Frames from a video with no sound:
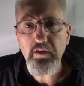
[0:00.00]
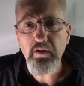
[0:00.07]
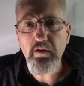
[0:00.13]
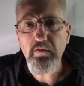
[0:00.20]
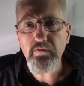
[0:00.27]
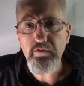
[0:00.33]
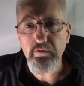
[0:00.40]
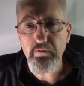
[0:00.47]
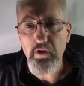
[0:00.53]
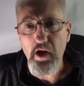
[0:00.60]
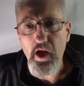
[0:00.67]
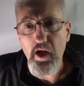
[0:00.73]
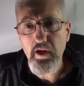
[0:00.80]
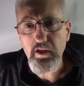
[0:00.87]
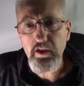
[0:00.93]
of the
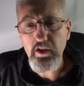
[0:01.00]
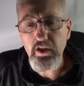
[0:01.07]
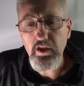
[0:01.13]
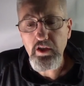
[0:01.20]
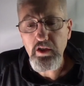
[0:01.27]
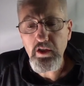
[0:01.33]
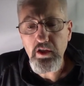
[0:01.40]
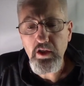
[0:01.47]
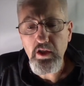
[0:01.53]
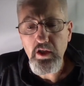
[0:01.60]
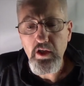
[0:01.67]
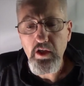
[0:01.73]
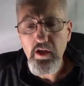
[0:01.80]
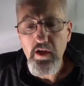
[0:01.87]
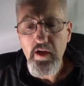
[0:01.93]
rock.
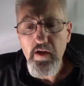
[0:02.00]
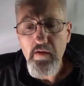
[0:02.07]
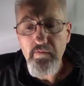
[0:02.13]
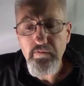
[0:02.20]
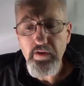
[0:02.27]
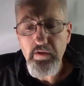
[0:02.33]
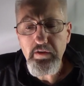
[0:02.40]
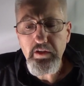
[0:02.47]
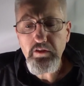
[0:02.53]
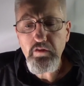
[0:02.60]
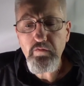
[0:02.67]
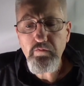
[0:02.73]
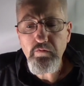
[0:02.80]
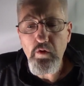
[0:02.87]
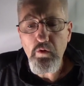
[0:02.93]
Various
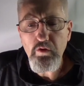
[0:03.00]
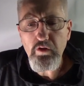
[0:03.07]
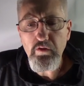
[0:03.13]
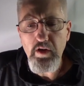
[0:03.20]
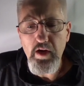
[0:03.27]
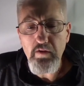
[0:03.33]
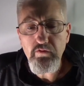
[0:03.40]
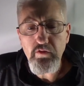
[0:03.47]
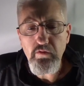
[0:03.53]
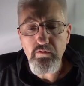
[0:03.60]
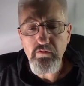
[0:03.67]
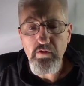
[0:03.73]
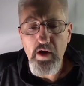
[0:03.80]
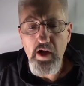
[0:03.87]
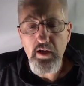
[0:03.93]
photographs of
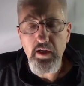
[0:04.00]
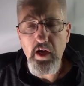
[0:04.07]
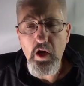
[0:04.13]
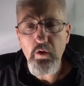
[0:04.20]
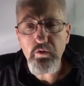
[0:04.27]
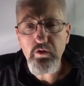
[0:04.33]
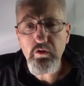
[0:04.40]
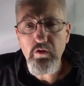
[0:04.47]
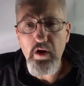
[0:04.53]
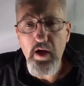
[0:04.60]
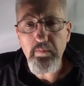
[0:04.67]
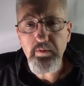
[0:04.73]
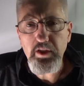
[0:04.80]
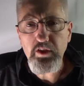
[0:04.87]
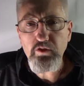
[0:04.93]
rock
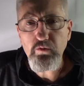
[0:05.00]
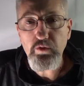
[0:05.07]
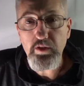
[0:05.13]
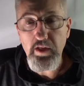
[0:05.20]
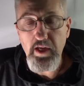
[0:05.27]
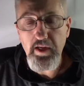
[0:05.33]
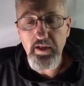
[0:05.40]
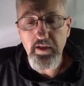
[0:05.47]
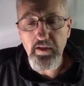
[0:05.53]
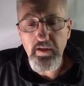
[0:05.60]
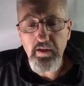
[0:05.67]
outcroppings were taken.